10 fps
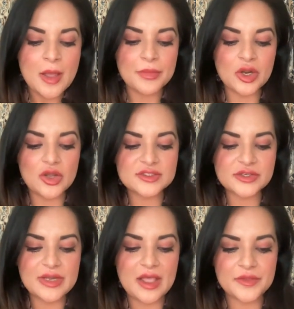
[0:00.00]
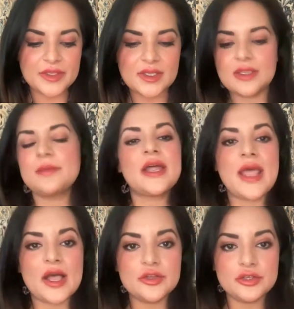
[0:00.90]
But also now thinking about
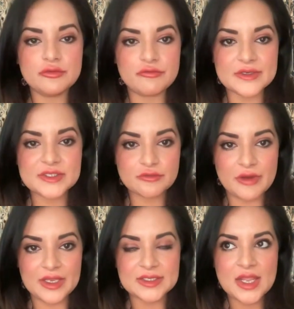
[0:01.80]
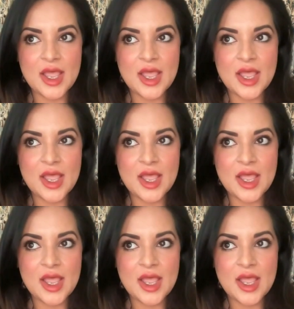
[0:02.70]
how you risk rate